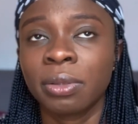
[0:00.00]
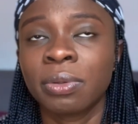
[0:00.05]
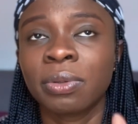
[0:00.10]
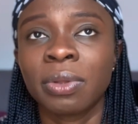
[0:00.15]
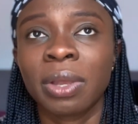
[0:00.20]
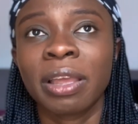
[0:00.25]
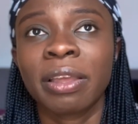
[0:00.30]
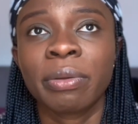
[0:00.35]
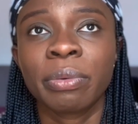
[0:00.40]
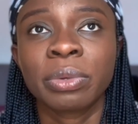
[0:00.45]
you know,
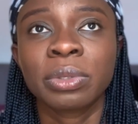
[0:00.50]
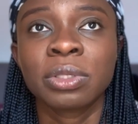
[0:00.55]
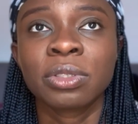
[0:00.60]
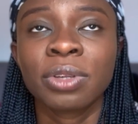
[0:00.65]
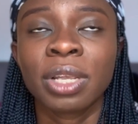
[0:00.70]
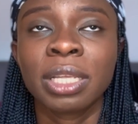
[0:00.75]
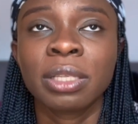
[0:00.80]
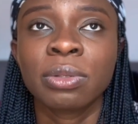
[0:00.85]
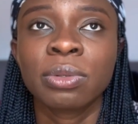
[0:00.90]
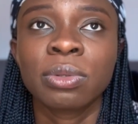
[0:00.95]
I was
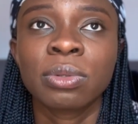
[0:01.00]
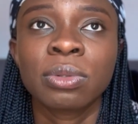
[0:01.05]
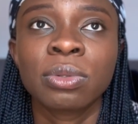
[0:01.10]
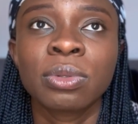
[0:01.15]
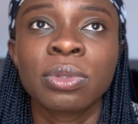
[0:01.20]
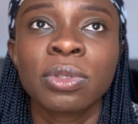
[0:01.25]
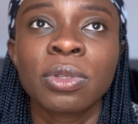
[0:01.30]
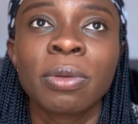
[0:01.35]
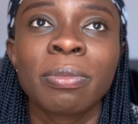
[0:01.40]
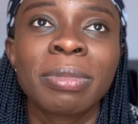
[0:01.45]
trying to
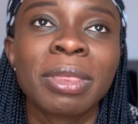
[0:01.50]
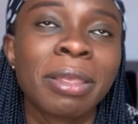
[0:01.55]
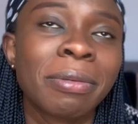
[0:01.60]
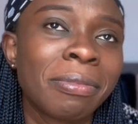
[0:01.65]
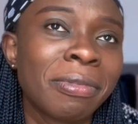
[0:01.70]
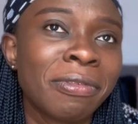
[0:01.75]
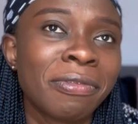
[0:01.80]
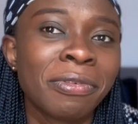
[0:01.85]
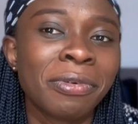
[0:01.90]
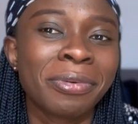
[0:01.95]
do something
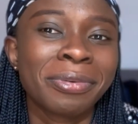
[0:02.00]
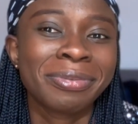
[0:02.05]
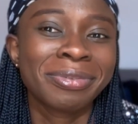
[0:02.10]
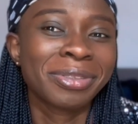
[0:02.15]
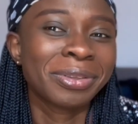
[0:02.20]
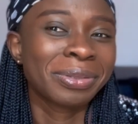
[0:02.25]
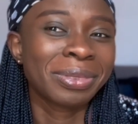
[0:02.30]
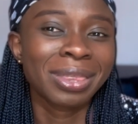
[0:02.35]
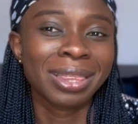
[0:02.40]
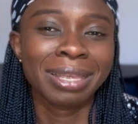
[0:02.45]
before,
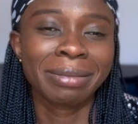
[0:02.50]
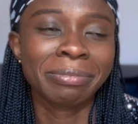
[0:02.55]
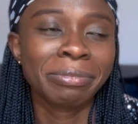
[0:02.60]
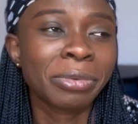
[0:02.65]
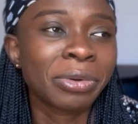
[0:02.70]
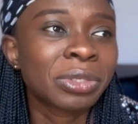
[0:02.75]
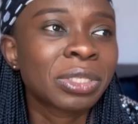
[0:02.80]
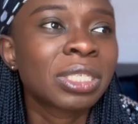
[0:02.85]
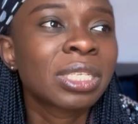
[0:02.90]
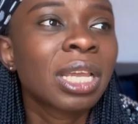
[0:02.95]
not
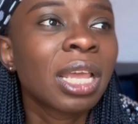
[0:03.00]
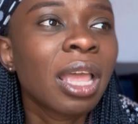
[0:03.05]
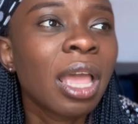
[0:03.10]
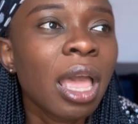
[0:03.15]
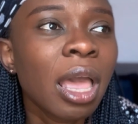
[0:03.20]
much.